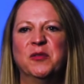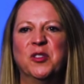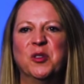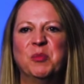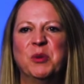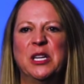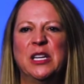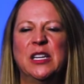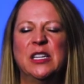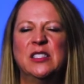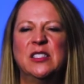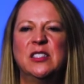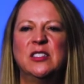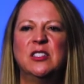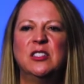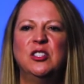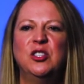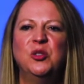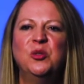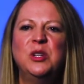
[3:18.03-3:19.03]
for me.
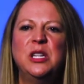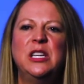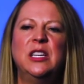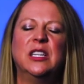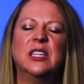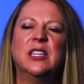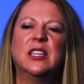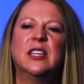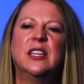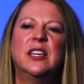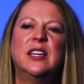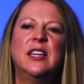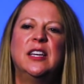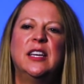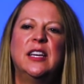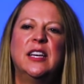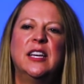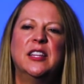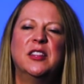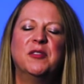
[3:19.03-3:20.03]
It's unique
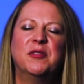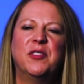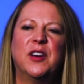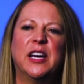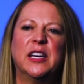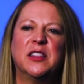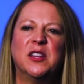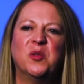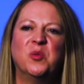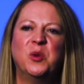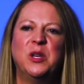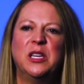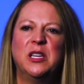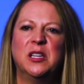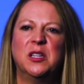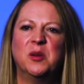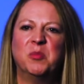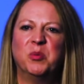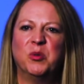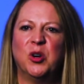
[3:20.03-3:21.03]
in the fact that we
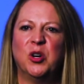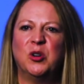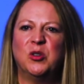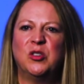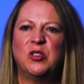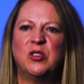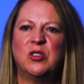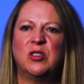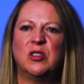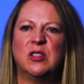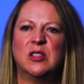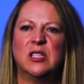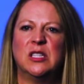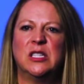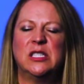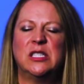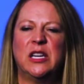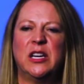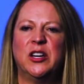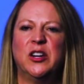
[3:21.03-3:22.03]
can approach
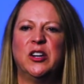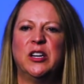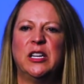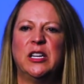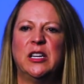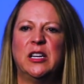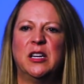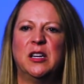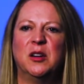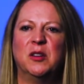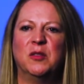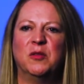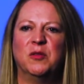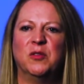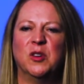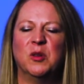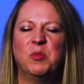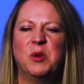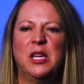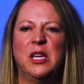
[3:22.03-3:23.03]
this area
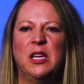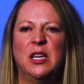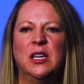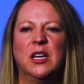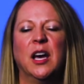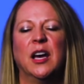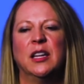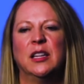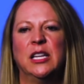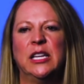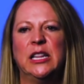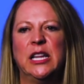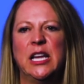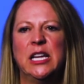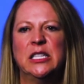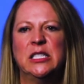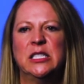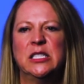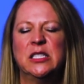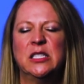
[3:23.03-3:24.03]
from a godly
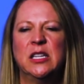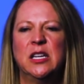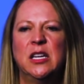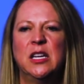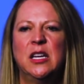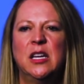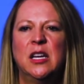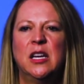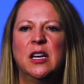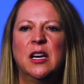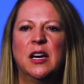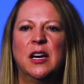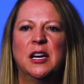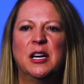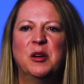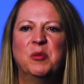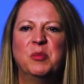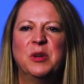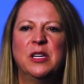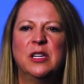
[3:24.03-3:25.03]
lens.
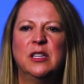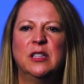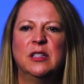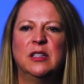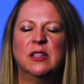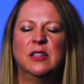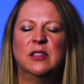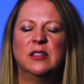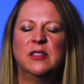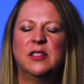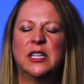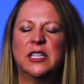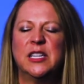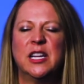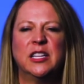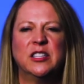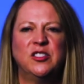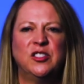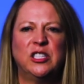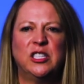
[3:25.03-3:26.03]
Um,
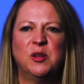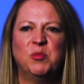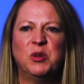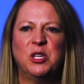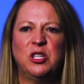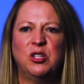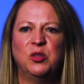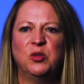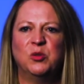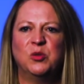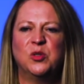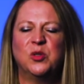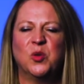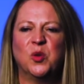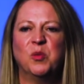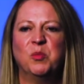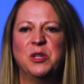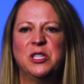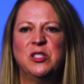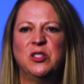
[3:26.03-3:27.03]
technology can be used
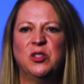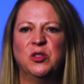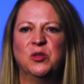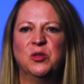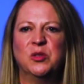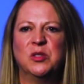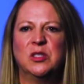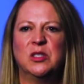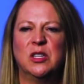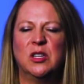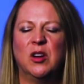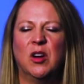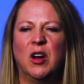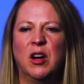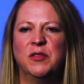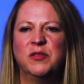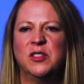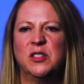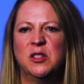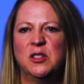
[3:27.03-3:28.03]
or misused, and
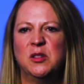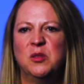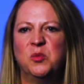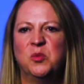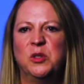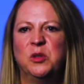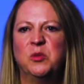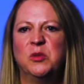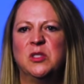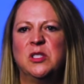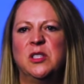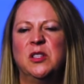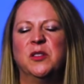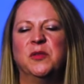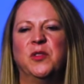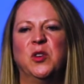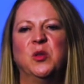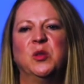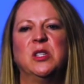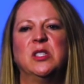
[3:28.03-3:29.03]
often we will see the
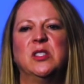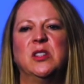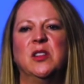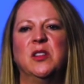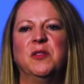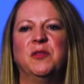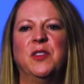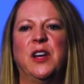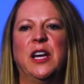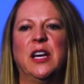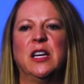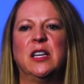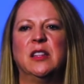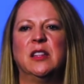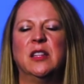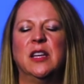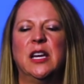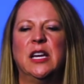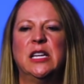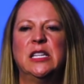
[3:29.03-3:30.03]
focus on the
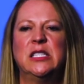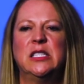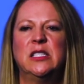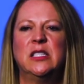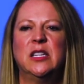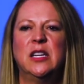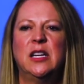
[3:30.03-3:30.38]
fact that